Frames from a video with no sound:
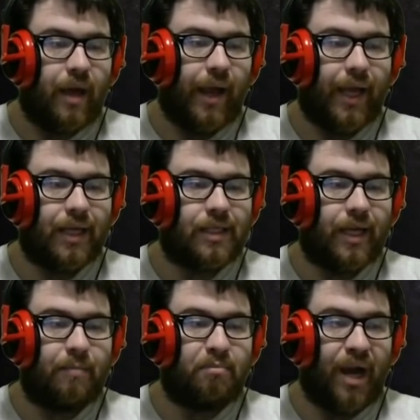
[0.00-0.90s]
and
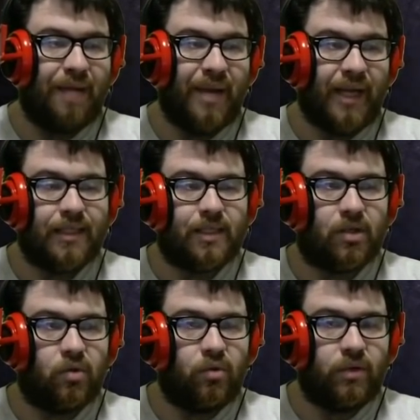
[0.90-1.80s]
it bypasses the
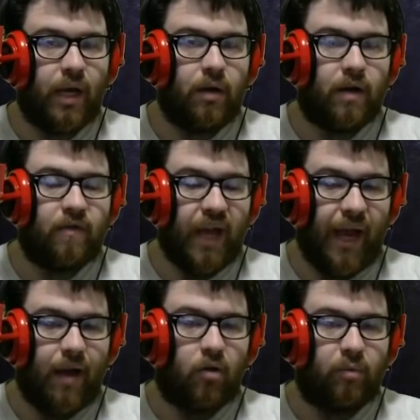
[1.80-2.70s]
cooldown of the
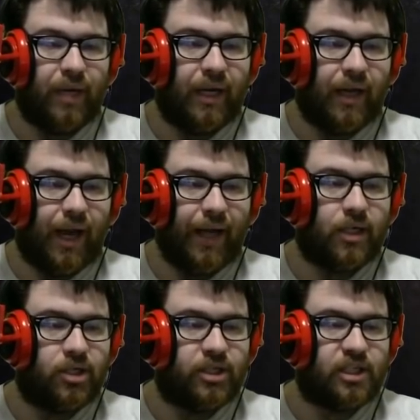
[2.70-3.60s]
Howl, meaning I can
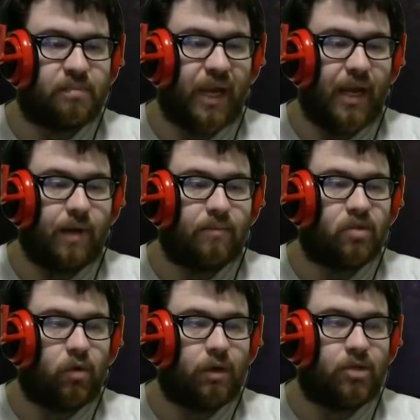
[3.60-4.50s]
just spam
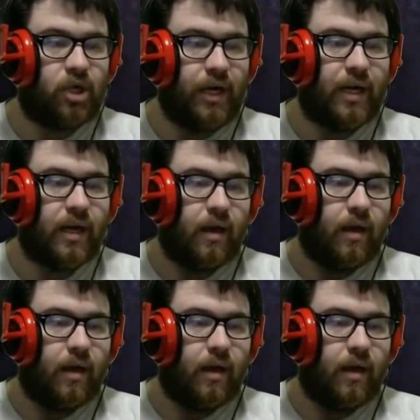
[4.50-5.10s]
Swarm Strike